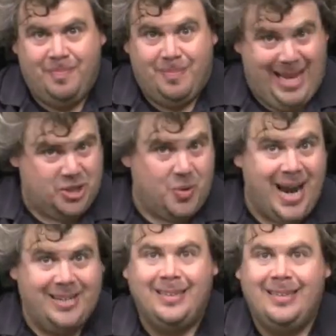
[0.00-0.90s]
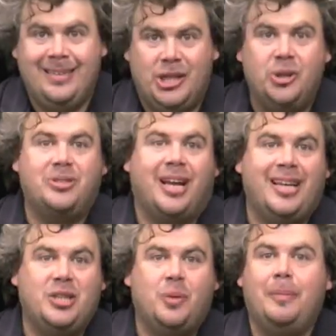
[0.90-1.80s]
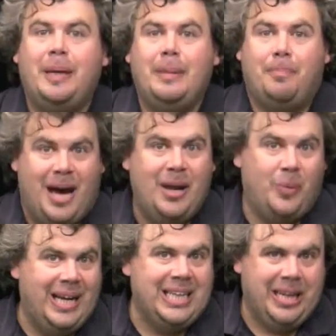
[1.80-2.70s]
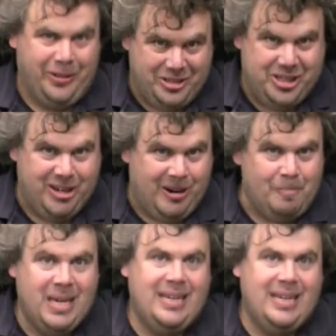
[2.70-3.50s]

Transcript: That's right, NewsUndies will be bi-weekly this year.